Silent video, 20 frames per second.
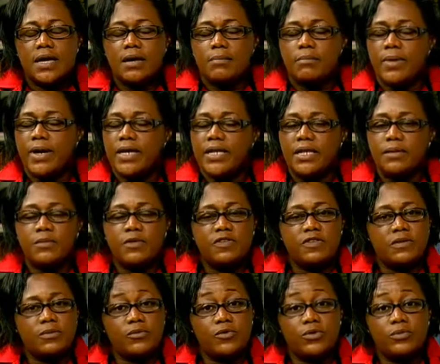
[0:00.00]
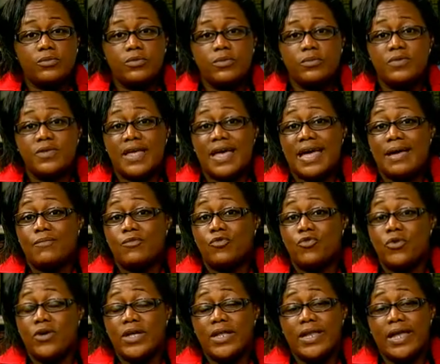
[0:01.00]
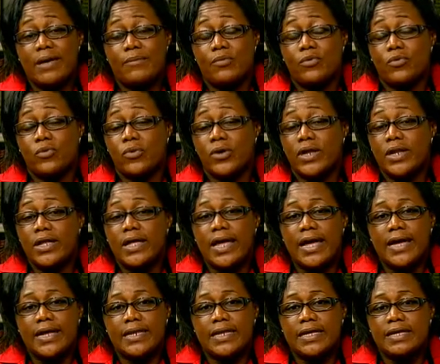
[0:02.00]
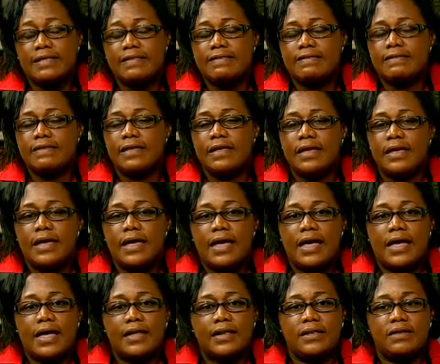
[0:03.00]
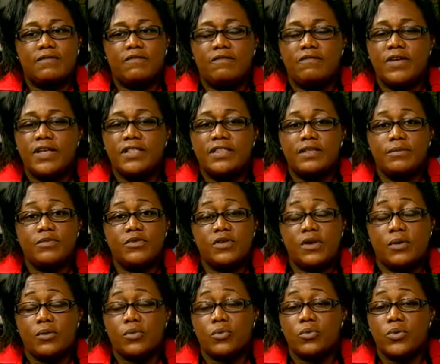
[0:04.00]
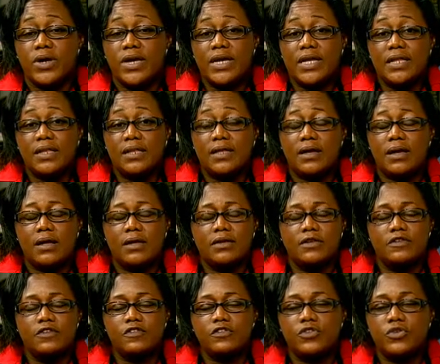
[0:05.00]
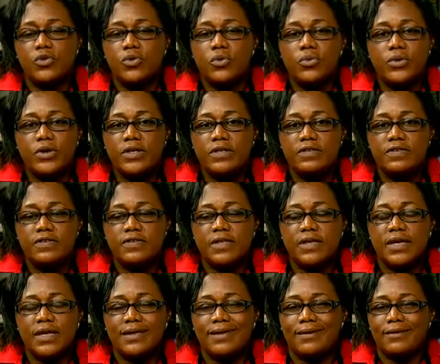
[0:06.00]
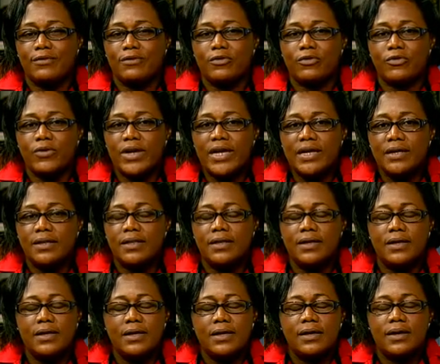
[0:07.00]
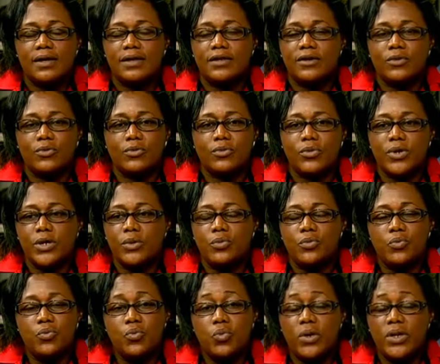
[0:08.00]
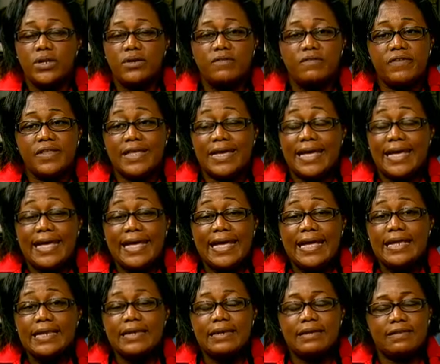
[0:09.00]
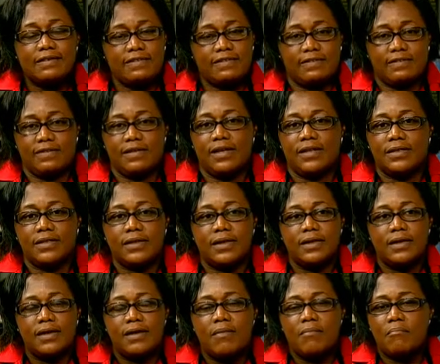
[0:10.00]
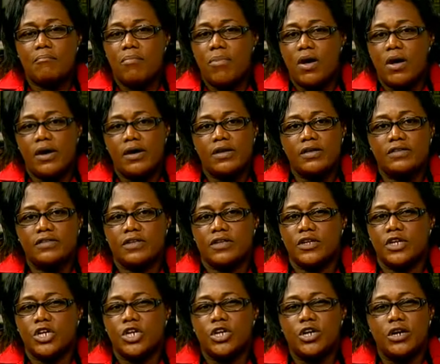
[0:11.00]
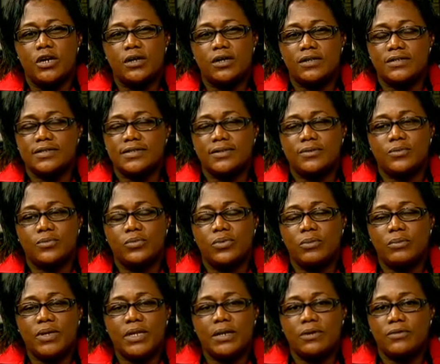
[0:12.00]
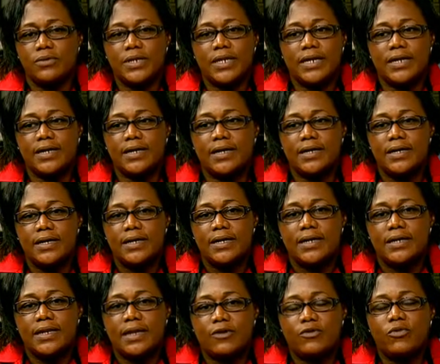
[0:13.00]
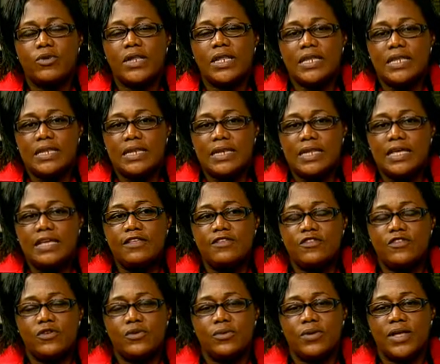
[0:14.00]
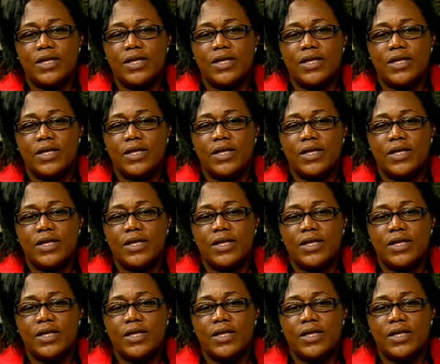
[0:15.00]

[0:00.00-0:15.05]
My name is Simona Broomes. I'm real. I'm a real Guyanese. And the victims are real. All the stories are real. And they're real, wonderful, innocent boys and girls and women out there that really needs you.